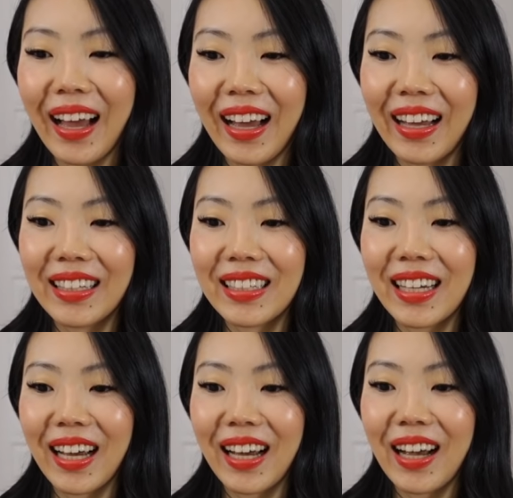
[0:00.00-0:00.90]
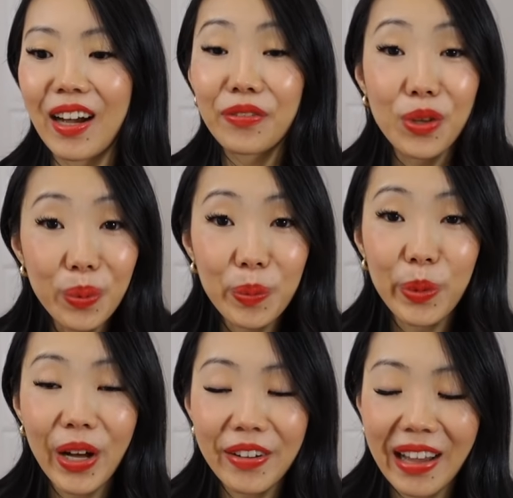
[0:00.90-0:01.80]
And uh, a few
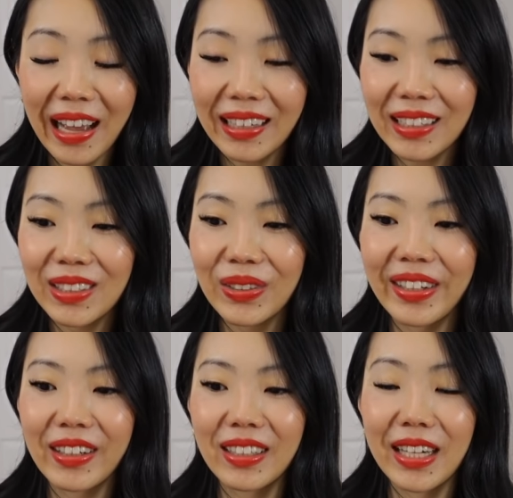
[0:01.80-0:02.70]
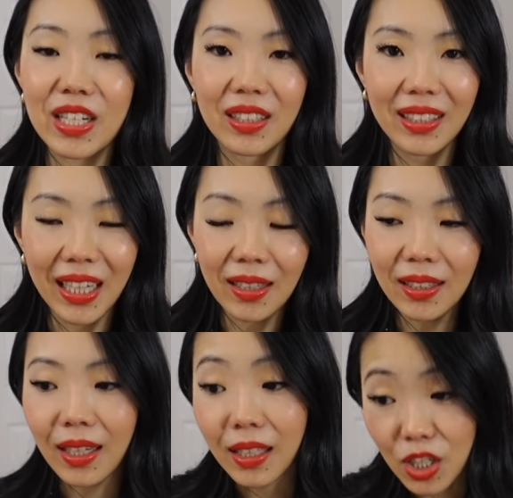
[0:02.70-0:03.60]
people have added to their collection
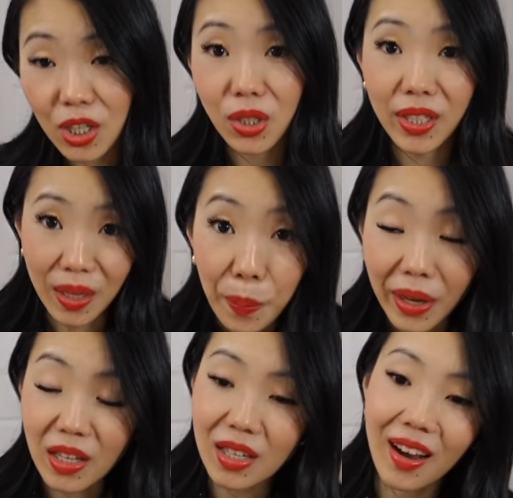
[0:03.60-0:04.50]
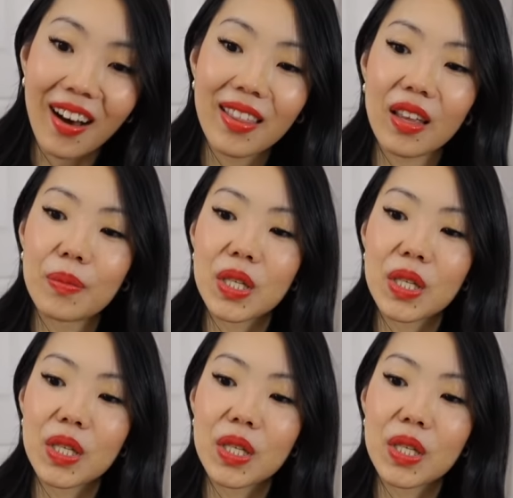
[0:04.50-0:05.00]
lately, and it just looks amazing on them.